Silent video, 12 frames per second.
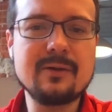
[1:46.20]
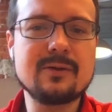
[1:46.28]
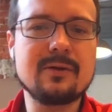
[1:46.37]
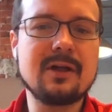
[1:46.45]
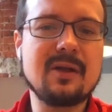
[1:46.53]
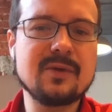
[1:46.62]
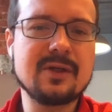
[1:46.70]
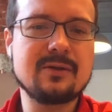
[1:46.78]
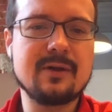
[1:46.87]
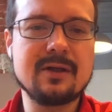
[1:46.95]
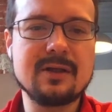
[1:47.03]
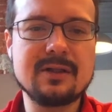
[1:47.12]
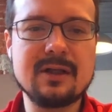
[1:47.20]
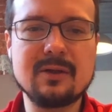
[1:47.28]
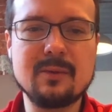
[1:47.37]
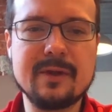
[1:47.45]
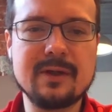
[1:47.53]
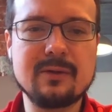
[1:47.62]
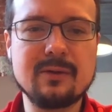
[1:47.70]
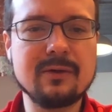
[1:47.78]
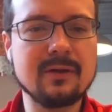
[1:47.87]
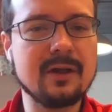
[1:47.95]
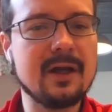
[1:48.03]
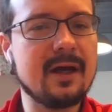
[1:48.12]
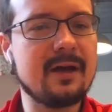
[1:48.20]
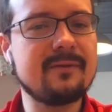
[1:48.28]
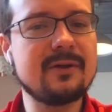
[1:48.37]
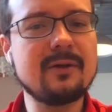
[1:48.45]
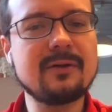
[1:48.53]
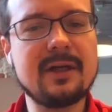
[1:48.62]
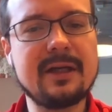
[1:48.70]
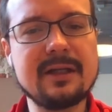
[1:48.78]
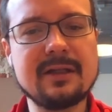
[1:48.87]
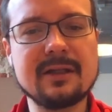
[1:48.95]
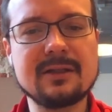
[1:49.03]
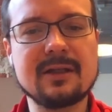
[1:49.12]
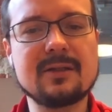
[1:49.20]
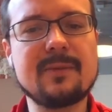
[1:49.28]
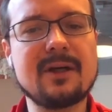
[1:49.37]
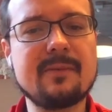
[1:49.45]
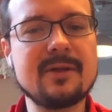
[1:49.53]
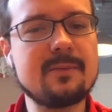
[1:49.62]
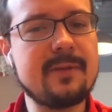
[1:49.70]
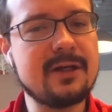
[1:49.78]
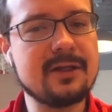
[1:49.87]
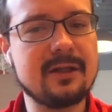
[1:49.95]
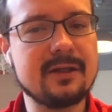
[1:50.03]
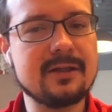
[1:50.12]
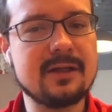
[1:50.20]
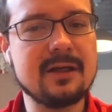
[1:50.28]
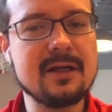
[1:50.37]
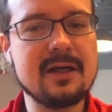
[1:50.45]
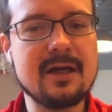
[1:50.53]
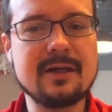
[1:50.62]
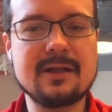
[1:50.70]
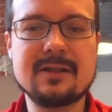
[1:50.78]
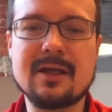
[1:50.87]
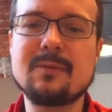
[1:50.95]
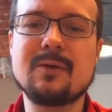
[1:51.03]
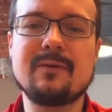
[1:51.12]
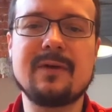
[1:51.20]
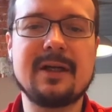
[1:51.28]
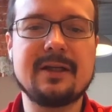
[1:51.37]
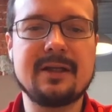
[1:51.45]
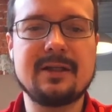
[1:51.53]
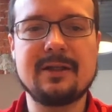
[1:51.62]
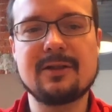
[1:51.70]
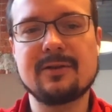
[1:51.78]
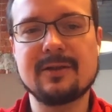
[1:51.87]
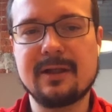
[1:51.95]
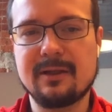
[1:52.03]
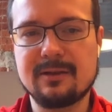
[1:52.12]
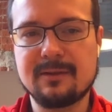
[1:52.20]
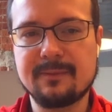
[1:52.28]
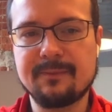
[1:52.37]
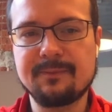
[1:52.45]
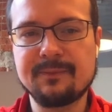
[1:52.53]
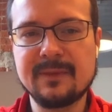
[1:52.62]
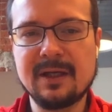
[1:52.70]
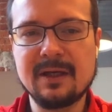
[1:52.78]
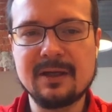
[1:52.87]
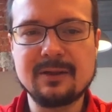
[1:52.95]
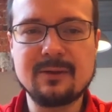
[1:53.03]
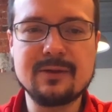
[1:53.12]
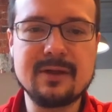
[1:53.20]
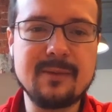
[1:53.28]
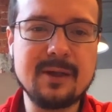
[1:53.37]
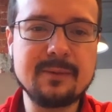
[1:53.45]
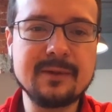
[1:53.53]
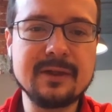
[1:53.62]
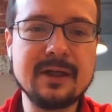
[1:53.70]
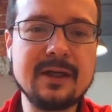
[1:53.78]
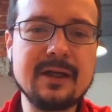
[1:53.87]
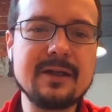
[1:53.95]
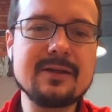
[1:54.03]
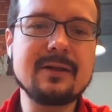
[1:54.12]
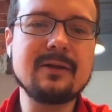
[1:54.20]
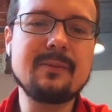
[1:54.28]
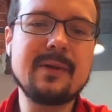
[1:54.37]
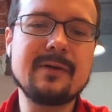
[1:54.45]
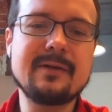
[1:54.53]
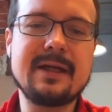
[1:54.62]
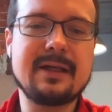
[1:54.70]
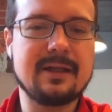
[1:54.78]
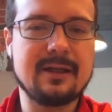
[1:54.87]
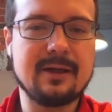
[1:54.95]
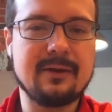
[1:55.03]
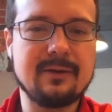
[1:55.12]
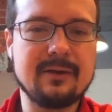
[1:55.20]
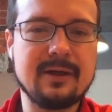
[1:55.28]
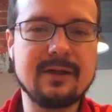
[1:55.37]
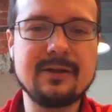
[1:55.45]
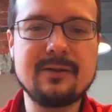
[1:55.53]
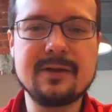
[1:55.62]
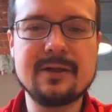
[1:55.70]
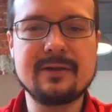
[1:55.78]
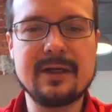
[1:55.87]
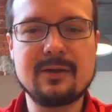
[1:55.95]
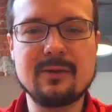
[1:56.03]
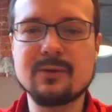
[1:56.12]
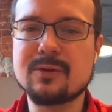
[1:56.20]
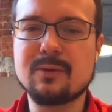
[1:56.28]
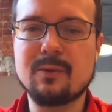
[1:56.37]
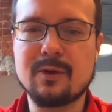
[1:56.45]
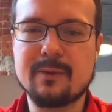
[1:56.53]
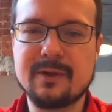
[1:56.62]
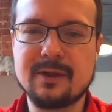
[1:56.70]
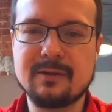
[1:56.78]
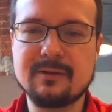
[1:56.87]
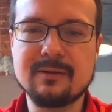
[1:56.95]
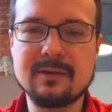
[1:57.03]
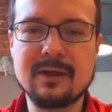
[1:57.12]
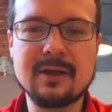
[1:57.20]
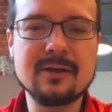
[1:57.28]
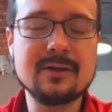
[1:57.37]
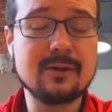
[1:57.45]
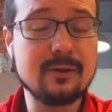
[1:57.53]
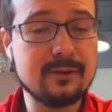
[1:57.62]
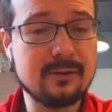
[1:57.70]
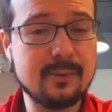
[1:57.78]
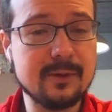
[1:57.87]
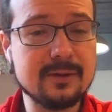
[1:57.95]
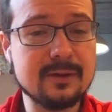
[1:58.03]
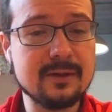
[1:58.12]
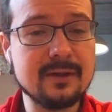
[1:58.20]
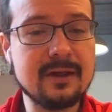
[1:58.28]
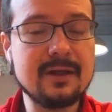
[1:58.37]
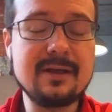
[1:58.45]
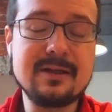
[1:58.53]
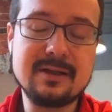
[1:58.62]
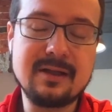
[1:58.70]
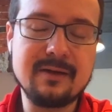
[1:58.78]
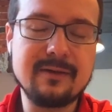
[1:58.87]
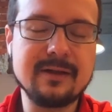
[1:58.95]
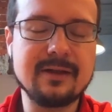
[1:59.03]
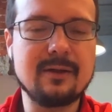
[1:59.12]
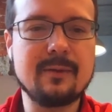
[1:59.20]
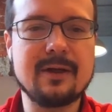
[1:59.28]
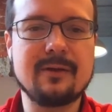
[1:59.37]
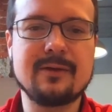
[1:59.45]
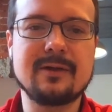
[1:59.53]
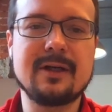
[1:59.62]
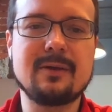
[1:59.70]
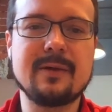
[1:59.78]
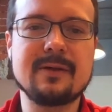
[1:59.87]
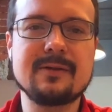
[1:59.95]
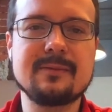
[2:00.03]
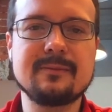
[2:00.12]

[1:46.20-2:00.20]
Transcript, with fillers: It also helps us to understand whether Google have total index experiments page cluster, and it's time to validate its results. To sum up, it's all about data now, and you need the right tools to work with it. JetOctopus is definitely one of the right